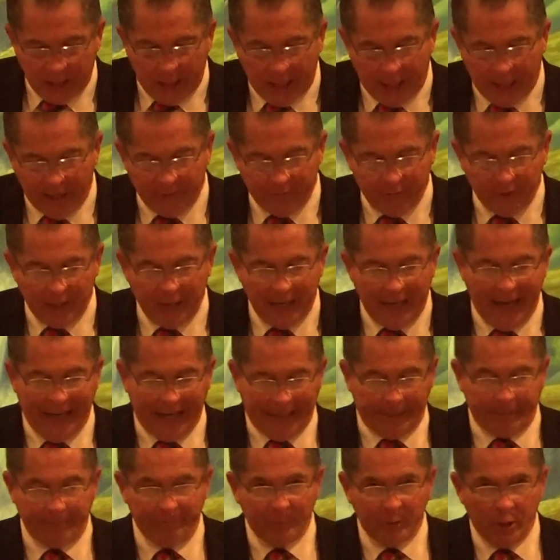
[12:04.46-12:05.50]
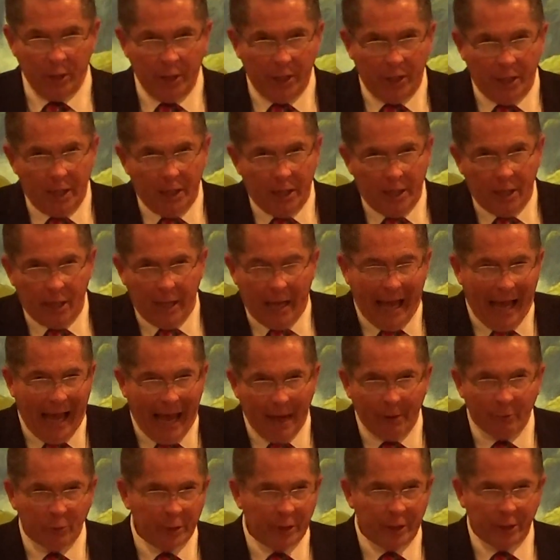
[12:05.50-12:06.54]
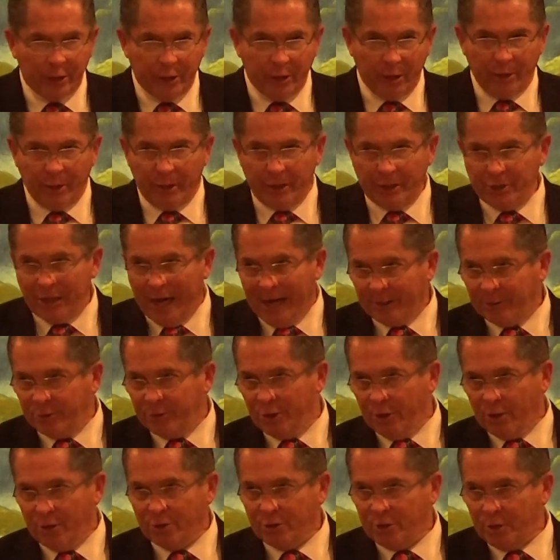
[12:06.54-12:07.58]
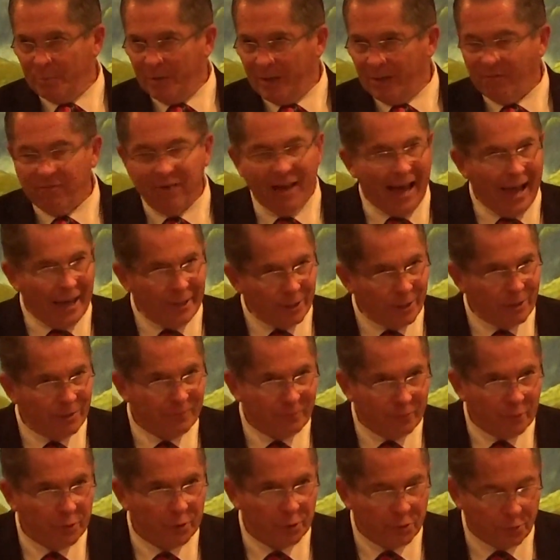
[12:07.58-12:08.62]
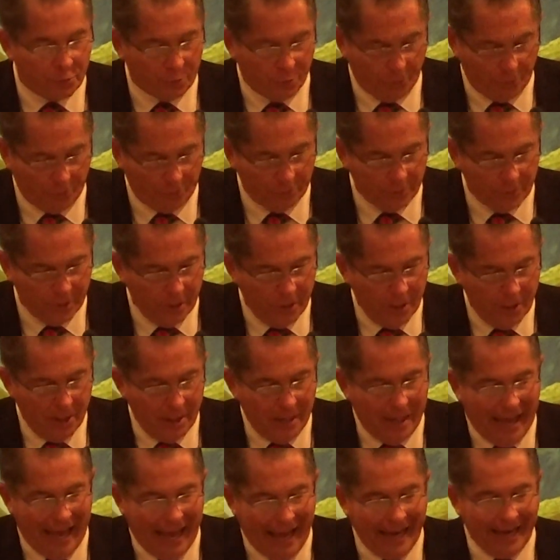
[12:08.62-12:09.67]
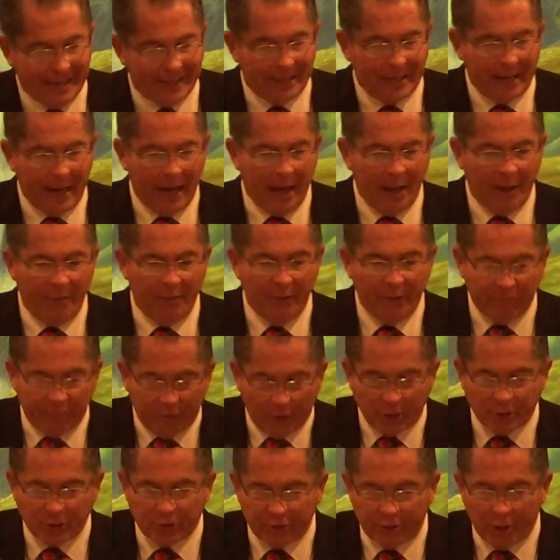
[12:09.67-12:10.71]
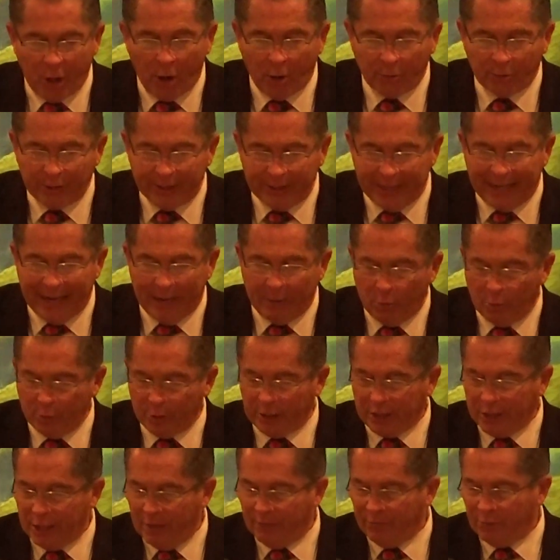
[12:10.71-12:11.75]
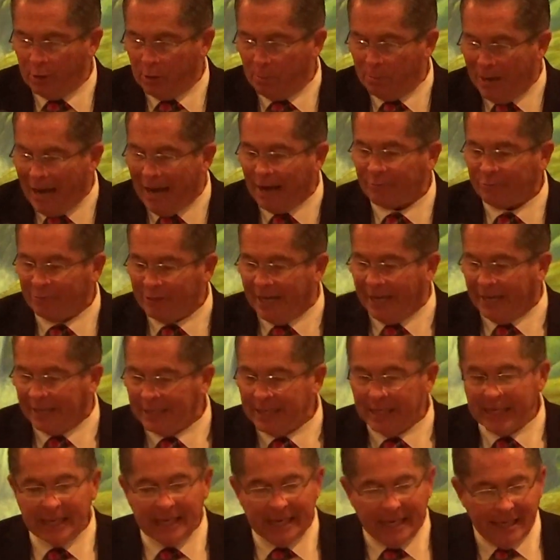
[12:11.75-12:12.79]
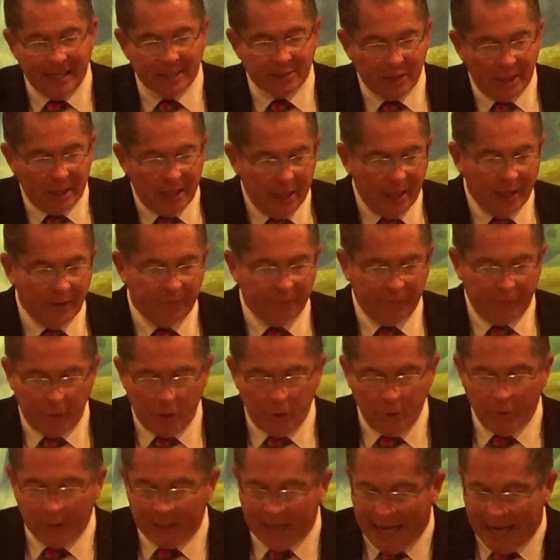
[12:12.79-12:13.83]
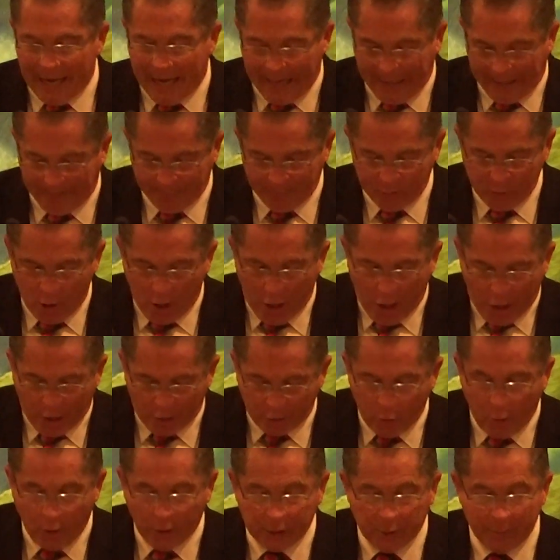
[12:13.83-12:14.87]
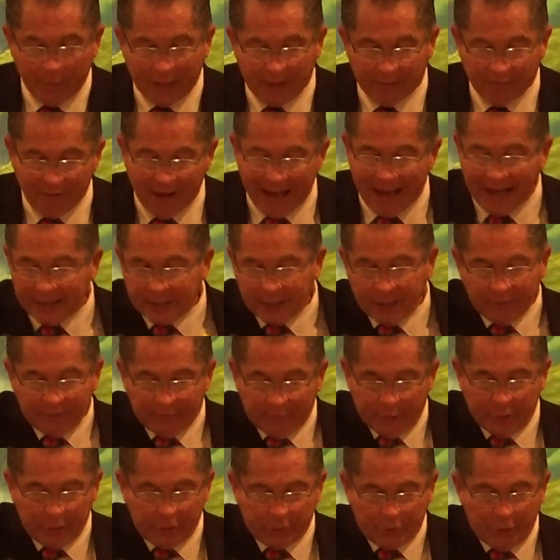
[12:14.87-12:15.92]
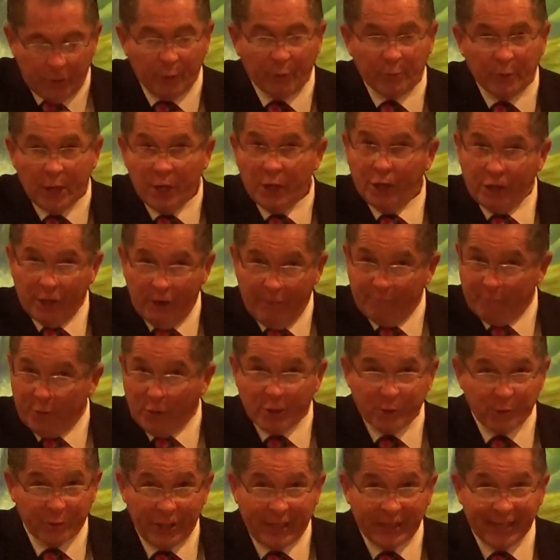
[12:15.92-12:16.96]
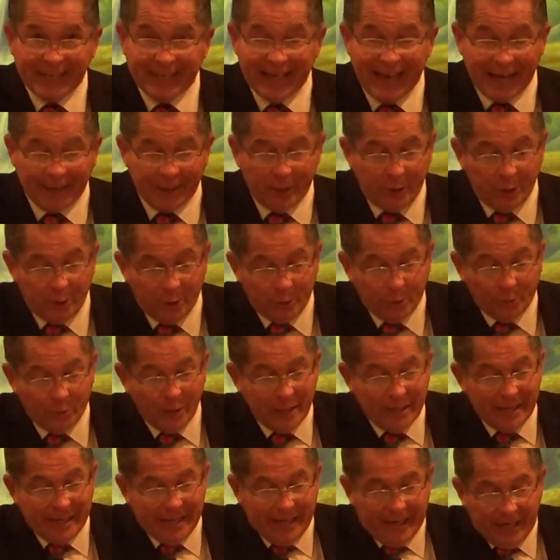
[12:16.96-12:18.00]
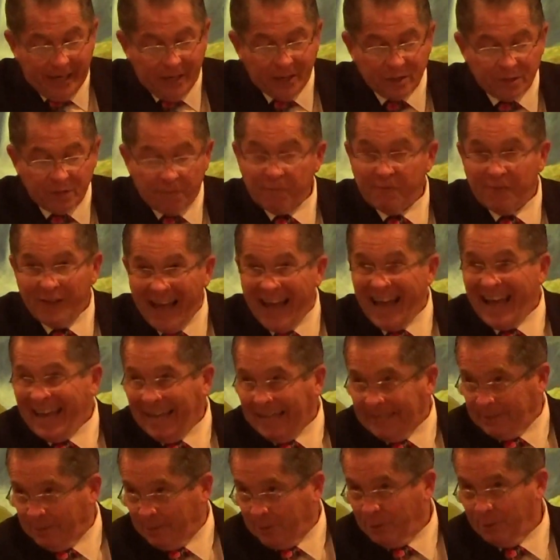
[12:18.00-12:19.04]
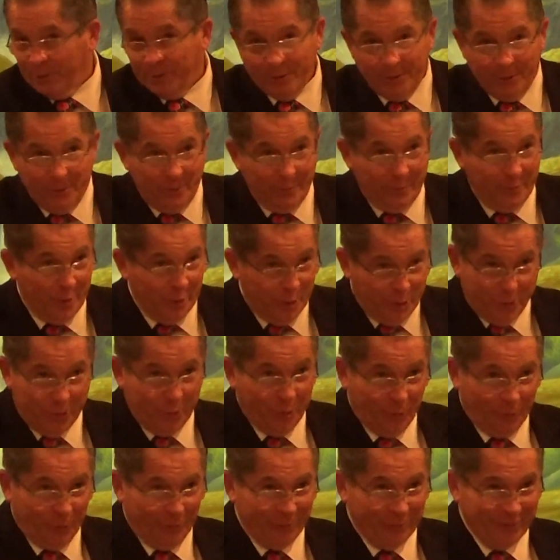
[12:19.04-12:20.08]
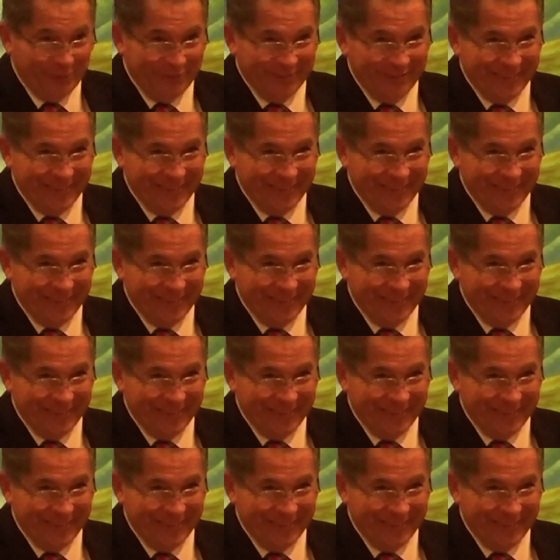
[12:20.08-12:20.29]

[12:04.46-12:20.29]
of the lion. I will encourage our church to be valiant for the truth. And uh, the first thought that I want to give you about that is if you and I are going to be valiant for the truth, the first thing you got to do is find the truth.